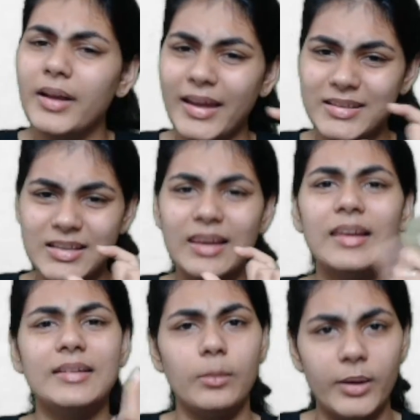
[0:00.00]
It's a
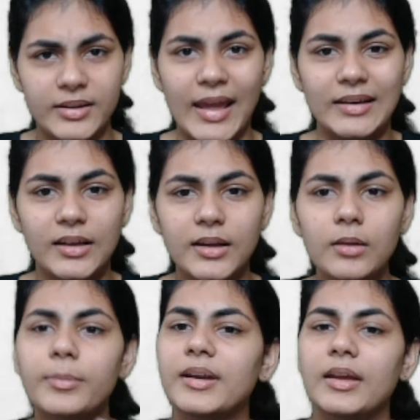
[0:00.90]
little bit technical,
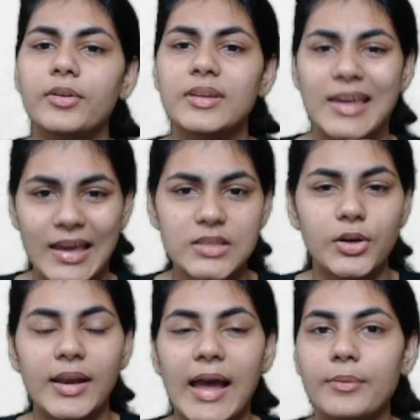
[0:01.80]
but in case you
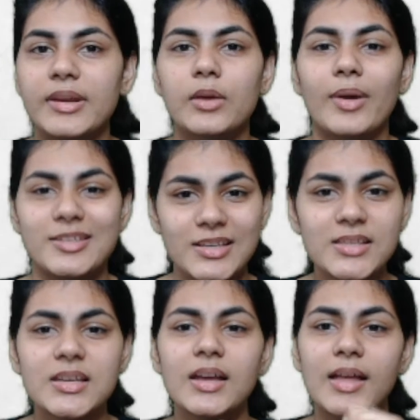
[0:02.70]
all have any
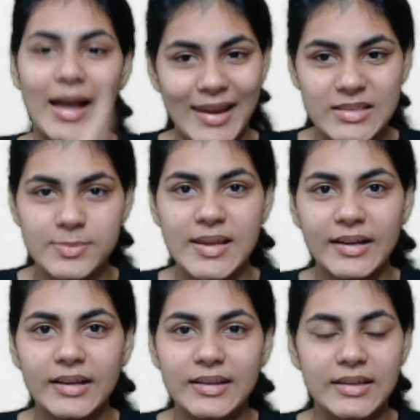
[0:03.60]
questions, I'll explain
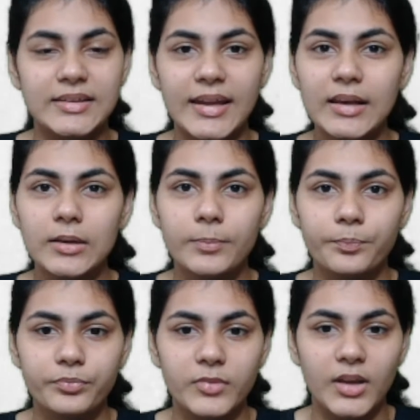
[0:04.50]
it in detail.
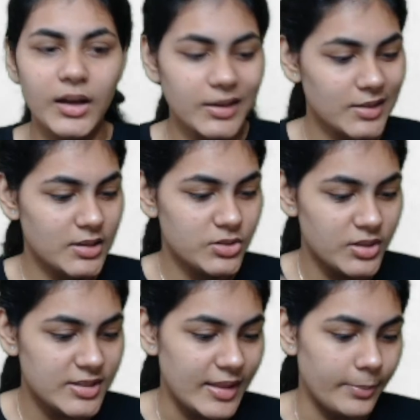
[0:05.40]
Yeah,
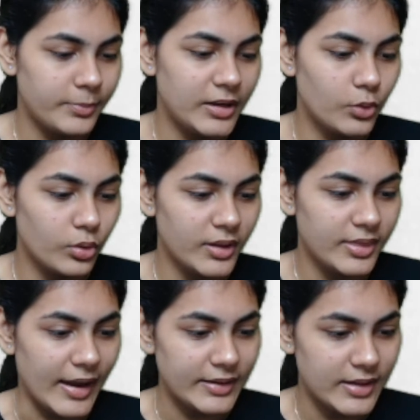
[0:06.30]
just let me know in
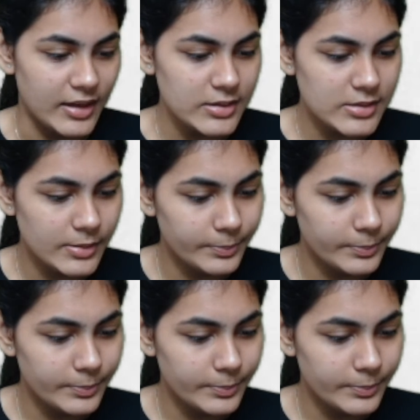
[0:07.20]
that case.